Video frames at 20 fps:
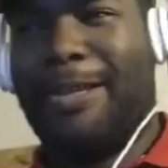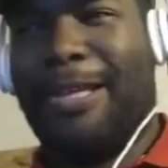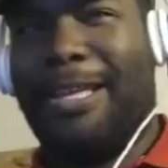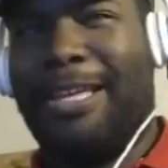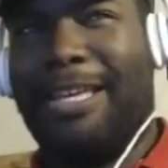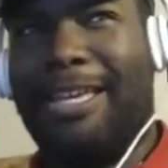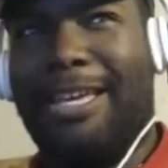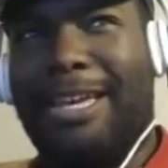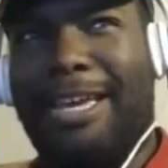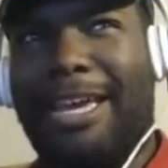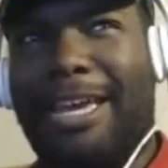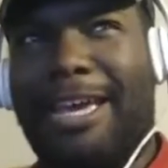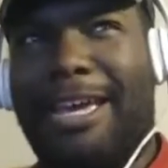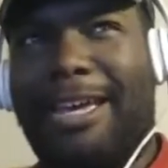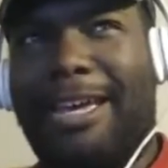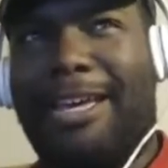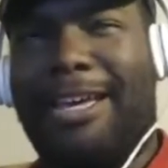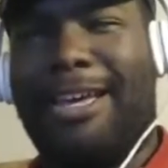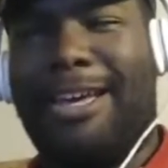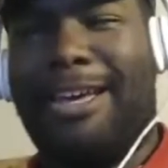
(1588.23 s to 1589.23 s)

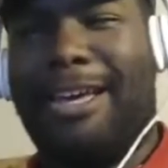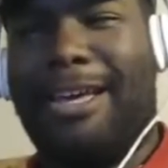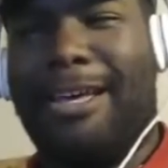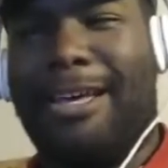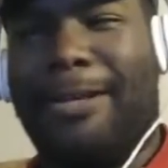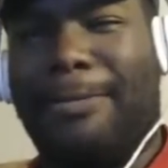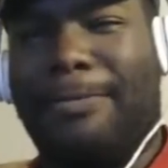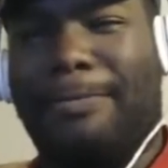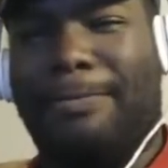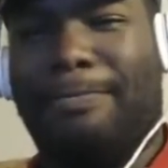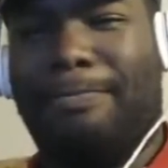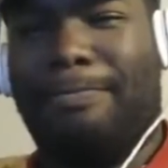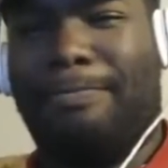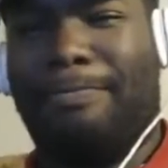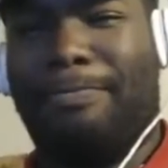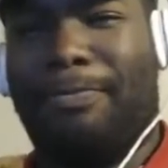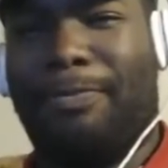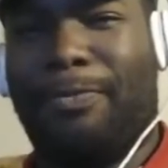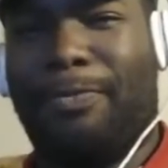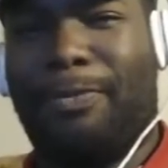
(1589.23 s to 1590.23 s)
yeah.
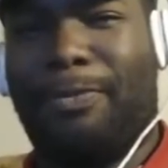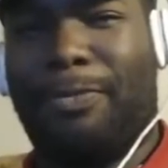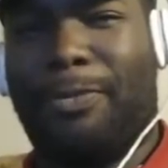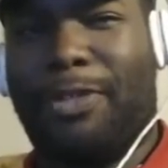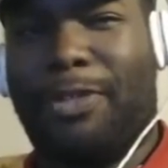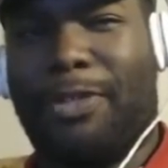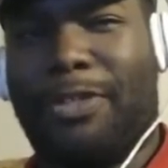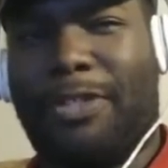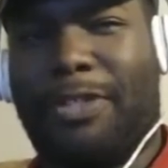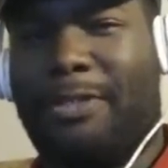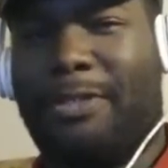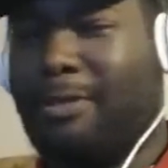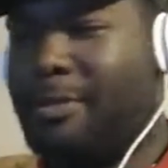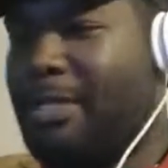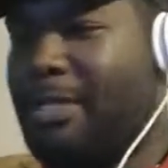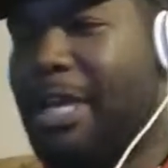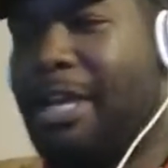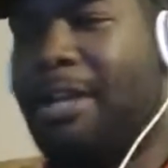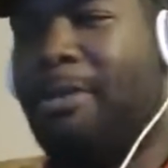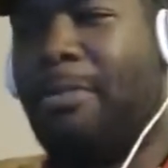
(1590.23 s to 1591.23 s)
Just
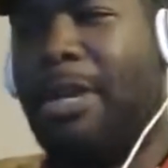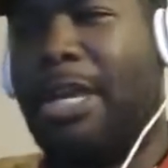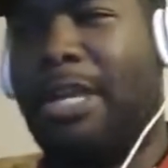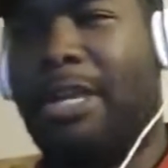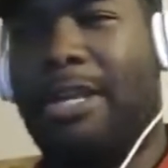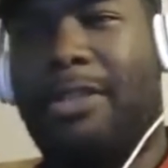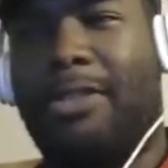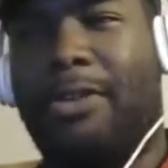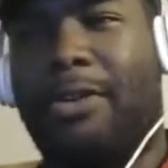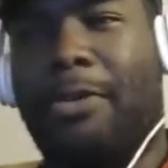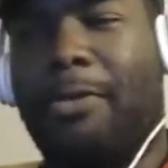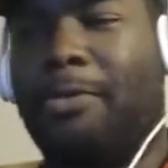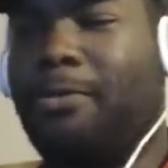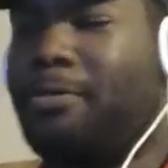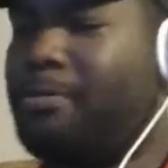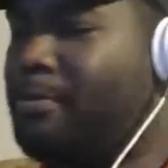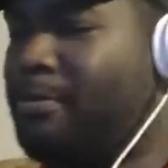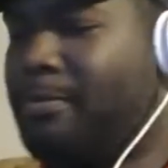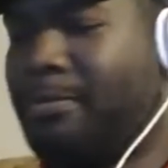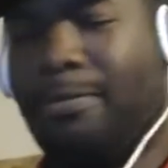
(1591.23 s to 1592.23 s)
Sonic Mania though.
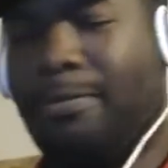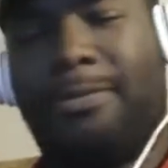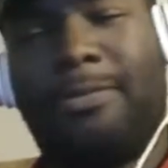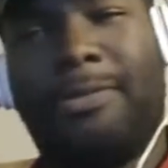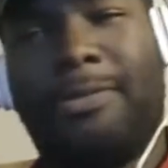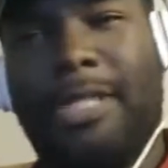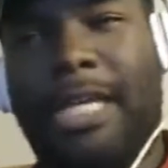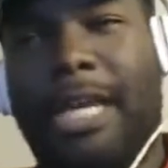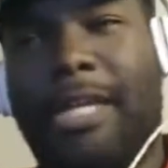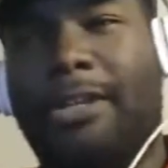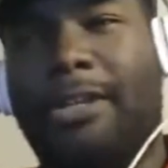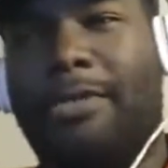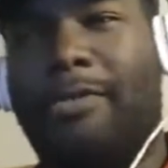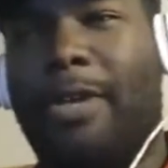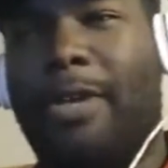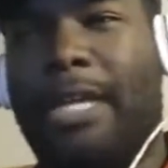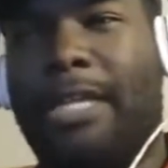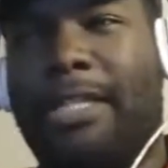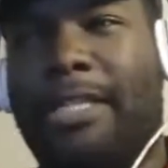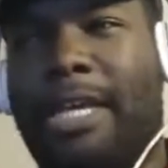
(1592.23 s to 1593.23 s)
That looked
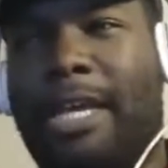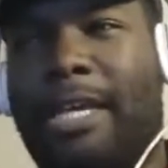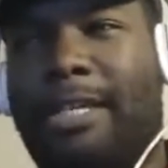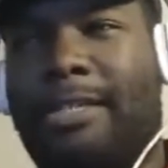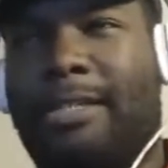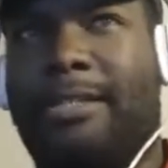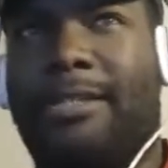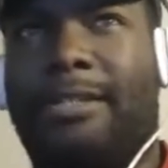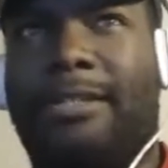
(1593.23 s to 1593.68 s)
fantastic.